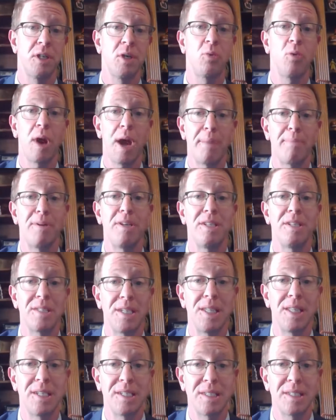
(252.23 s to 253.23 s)
We're happy to
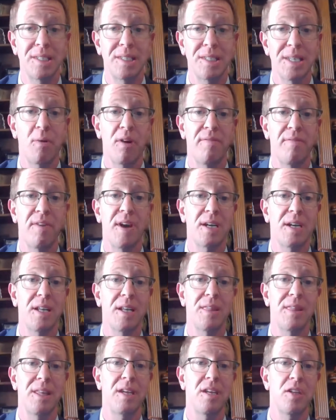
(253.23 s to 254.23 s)
see this now in effect
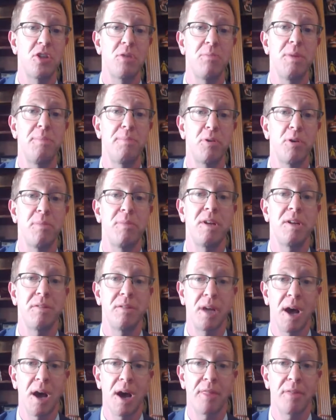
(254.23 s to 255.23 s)
and think it should be
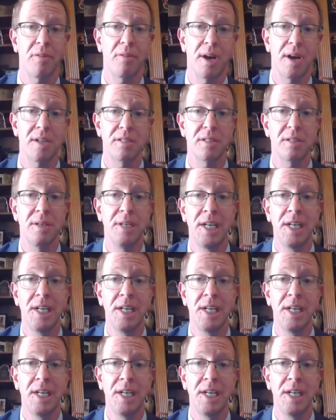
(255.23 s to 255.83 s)
permanently authorized.